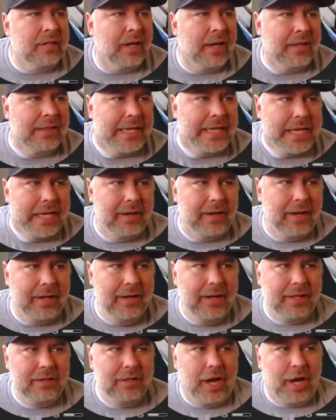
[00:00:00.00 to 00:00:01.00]
And then
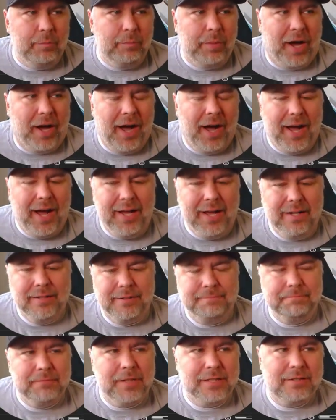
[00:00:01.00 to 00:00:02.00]

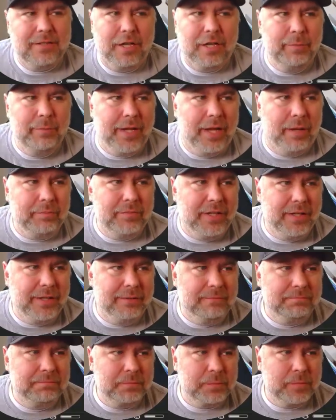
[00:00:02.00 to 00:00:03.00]
init.py, it's going to be
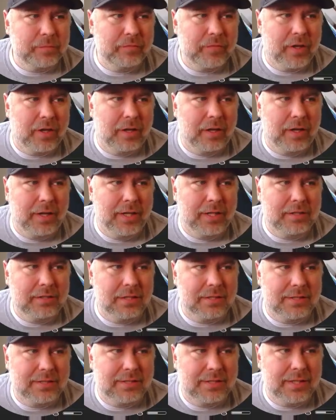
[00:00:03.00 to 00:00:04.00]
empty. It
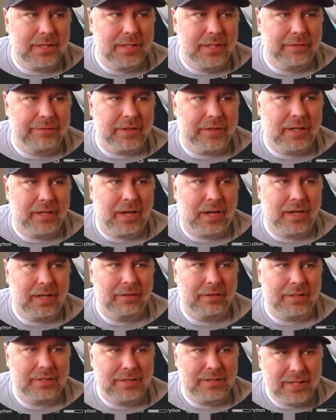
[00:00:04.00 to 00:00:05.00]
just
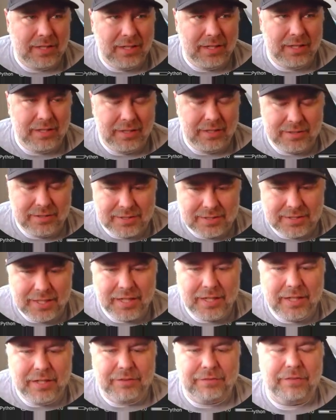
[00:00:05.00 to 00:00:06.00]

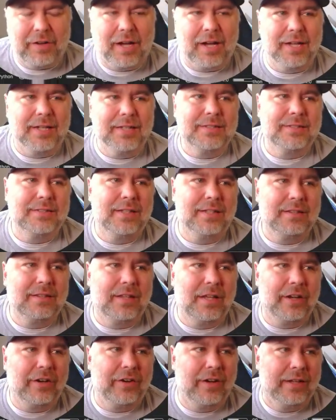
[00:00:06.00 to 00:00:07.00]
signifies that
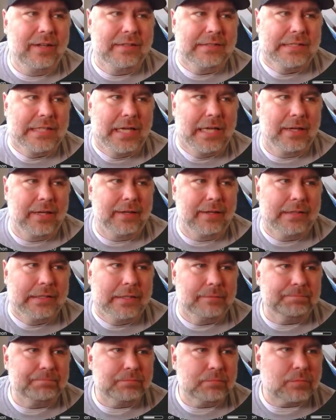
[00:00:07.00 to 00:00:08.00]
there is a
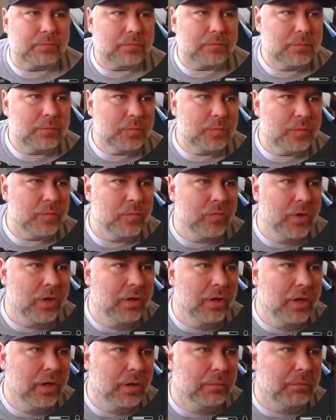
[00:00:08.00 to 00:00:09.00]

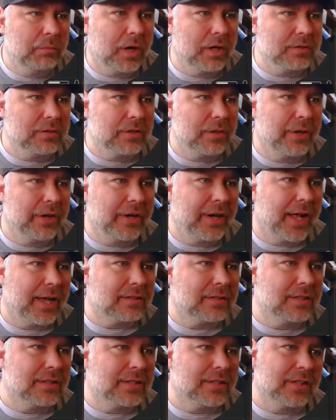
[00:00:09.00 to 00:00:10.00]
module here. And
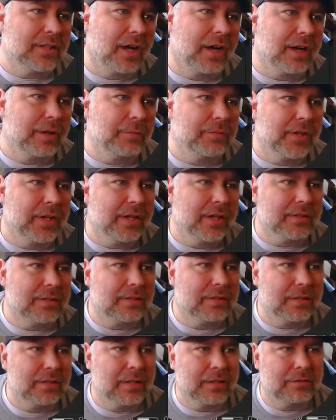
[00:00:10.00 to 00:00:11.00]
actually it's not empty.
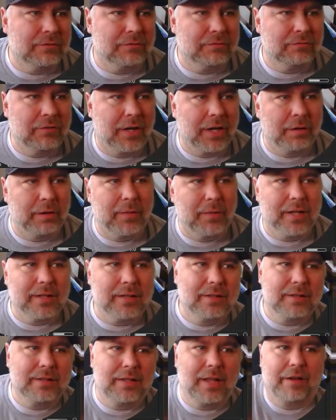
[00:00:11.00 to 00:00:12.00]
It's running my
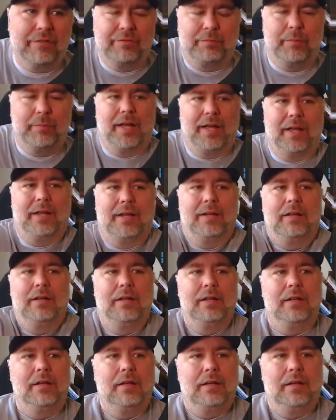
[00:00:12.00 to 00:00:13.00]
def main
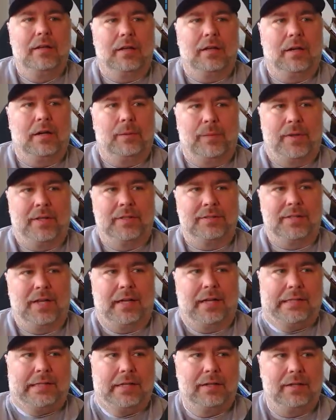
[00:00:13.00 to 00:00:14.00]

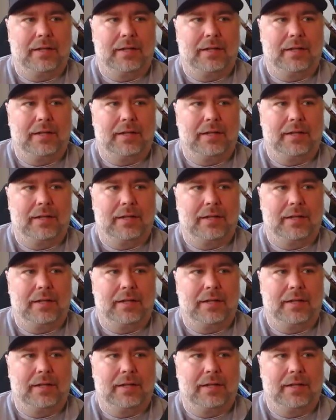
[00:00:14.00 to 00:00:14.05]
inside the